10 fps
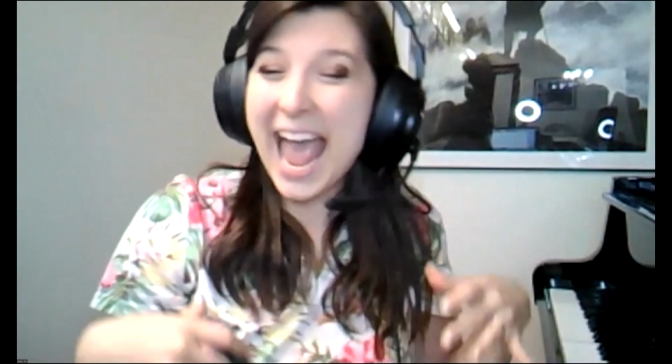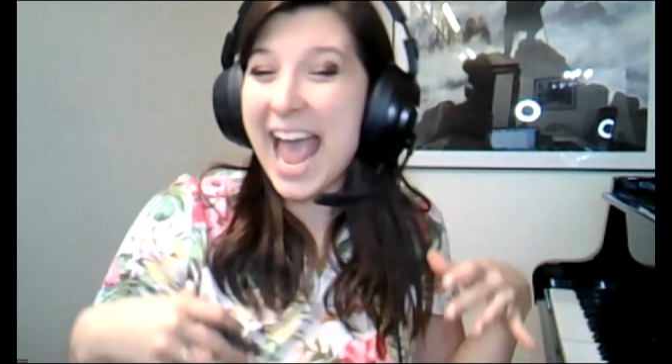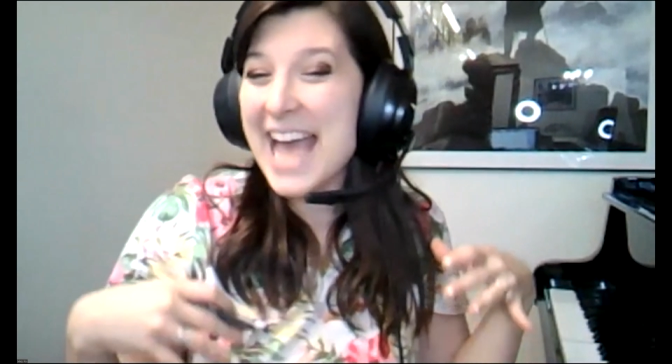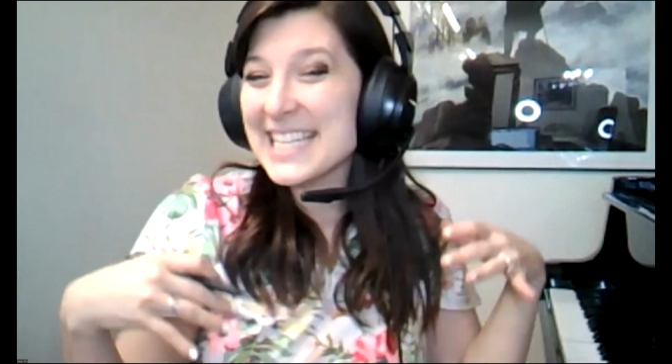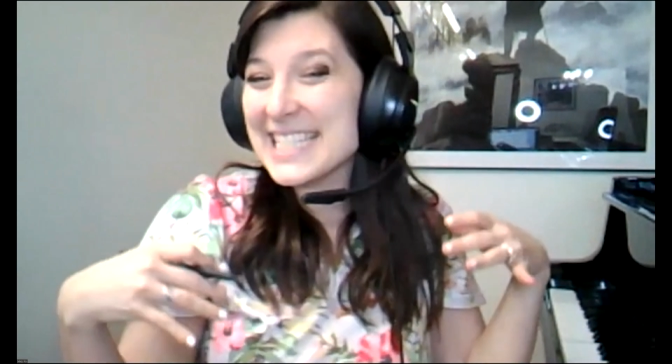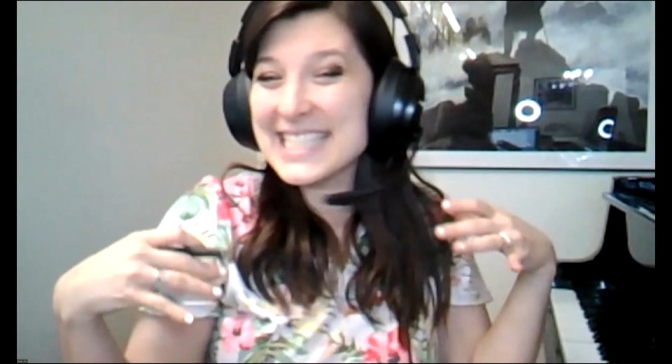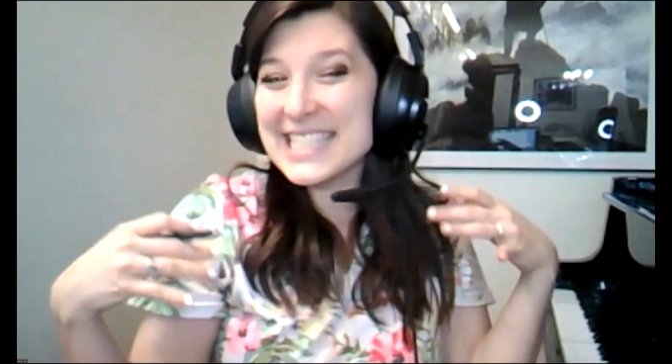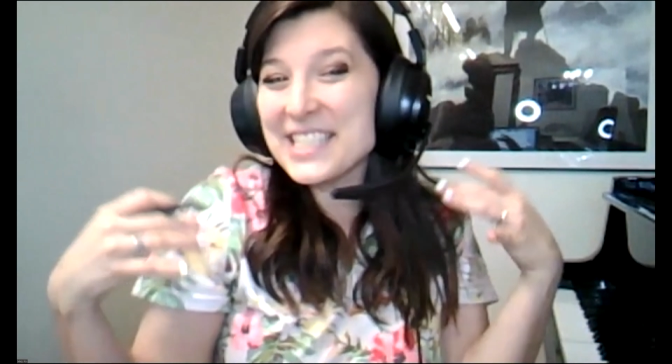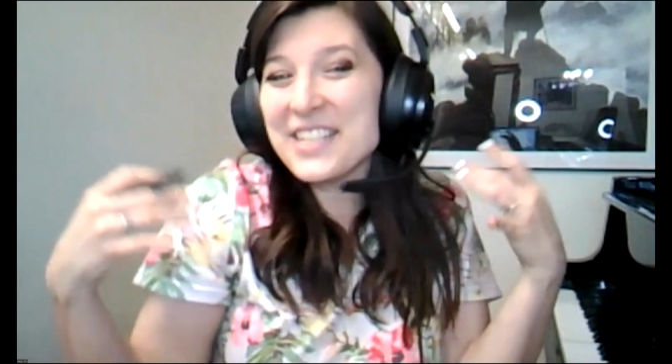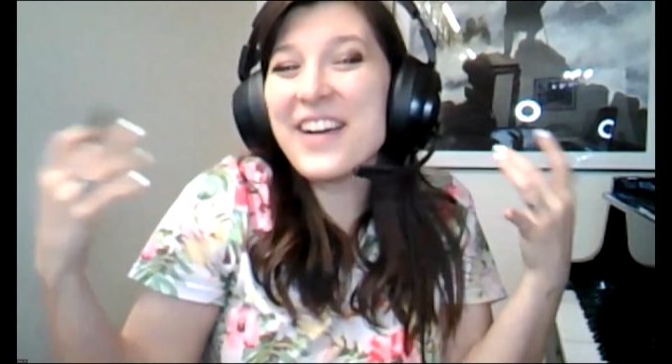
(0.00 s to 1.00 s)
and
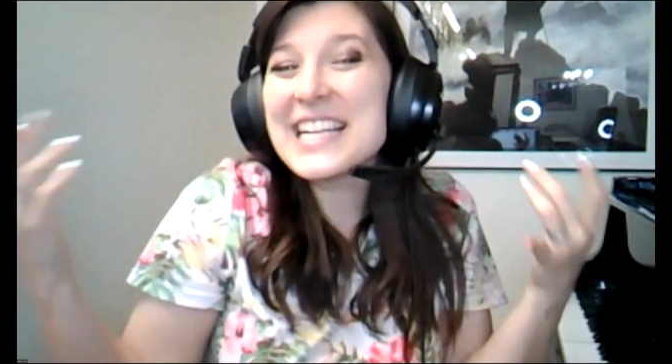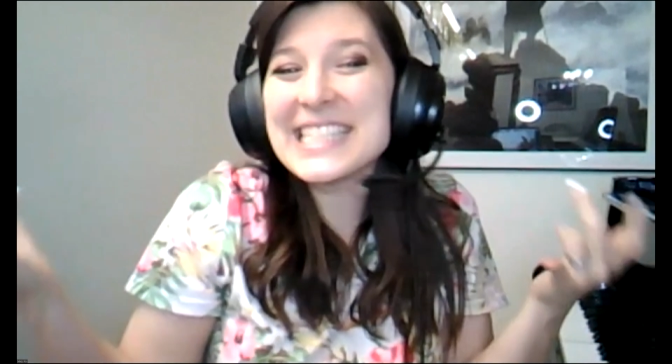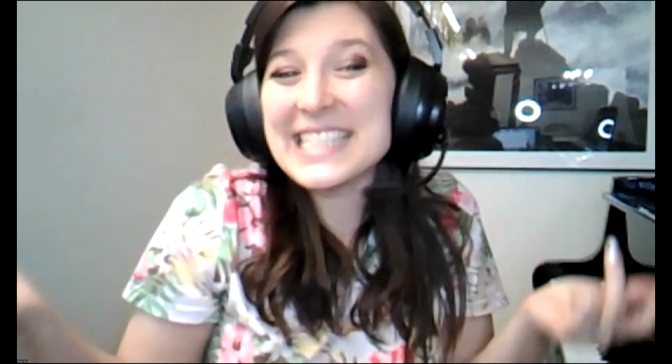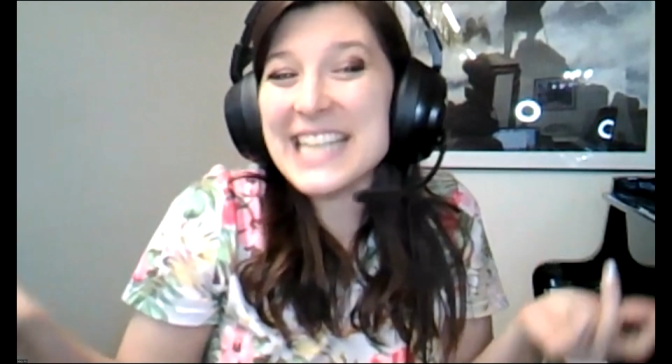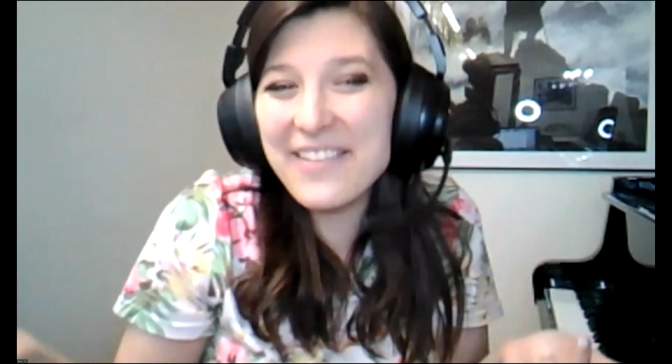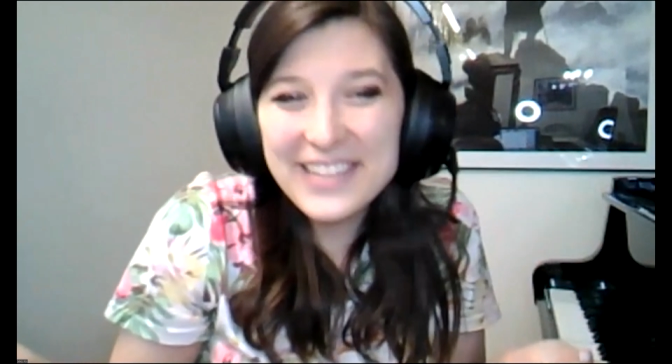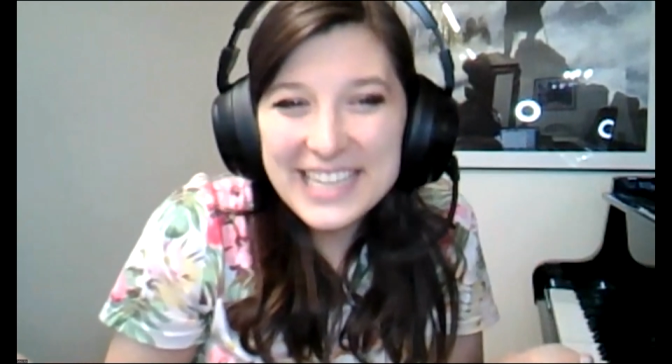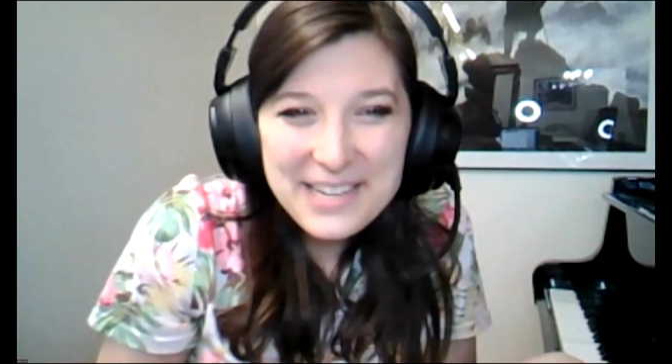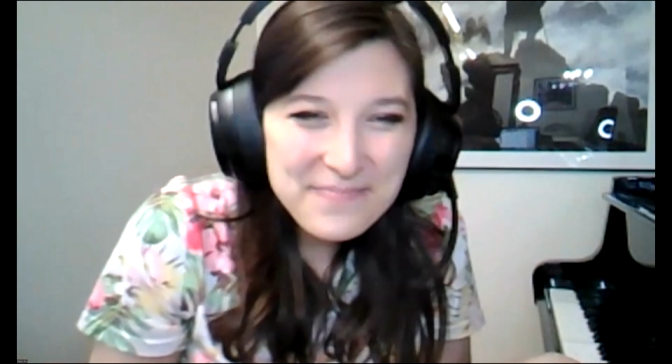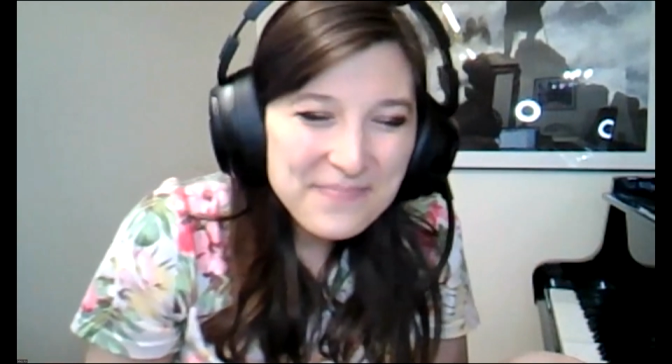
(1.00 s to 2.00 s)
incentivize it
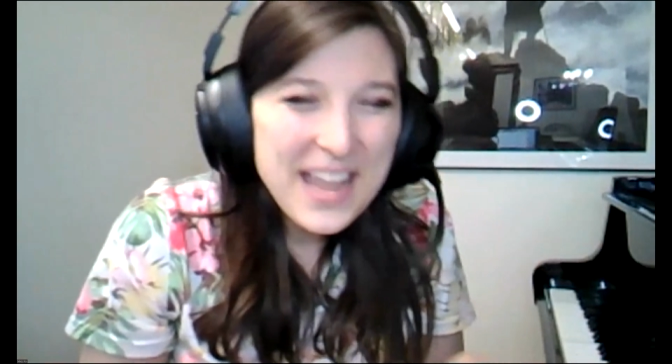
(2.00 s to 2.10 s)
heavily.